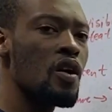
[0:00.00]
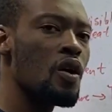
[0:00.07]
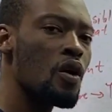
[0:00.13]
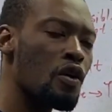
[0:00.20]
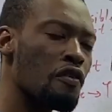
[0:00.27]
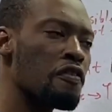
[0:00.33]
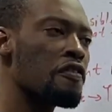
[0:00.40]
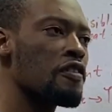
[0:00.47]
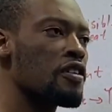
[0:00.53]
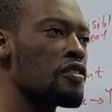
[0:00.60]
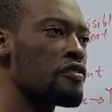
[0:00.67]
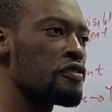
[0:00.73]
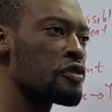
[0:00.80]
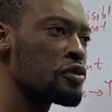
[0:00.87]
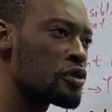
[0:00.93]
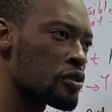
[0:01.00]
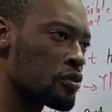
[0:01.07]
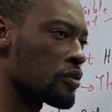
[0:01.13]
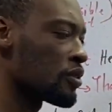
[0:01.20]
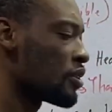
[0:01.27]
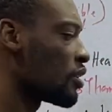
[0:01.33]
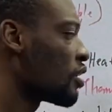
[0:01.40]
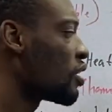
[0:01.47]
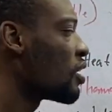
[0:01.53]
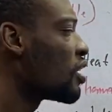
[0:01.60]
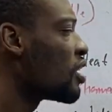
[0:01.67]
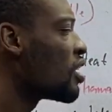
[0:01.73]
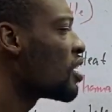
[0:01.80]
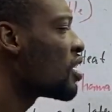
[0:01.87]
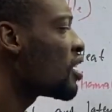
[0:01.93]
of fusion.
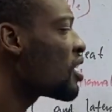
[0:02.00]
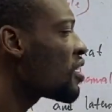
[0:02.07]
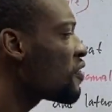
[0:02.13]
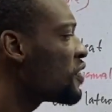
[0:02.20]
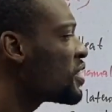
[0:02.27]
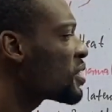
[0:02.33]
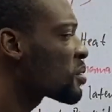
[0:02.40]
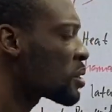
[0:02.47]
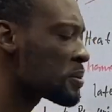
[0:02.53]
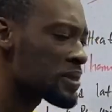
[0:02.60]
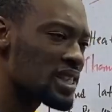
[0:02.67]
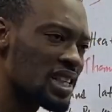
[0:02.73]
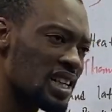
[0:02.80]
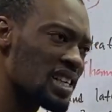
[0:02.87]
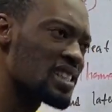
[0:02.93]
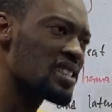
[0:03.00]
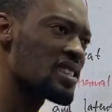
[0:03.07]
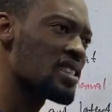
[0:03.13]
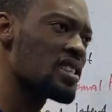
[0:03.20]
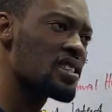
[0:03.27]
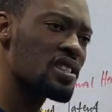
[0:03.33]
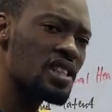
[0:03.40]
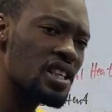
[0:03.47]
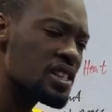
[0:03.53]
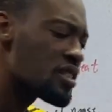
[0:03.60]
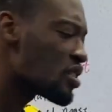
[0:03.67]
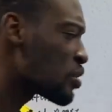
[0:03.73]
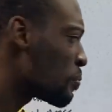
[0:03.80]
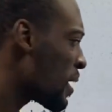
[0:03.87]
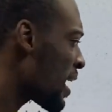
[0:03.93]
If this substance
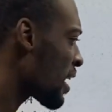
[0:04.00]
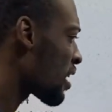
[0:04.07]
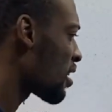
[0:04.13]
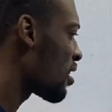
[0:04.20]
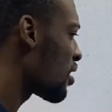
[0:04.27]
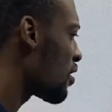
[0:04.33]
changes back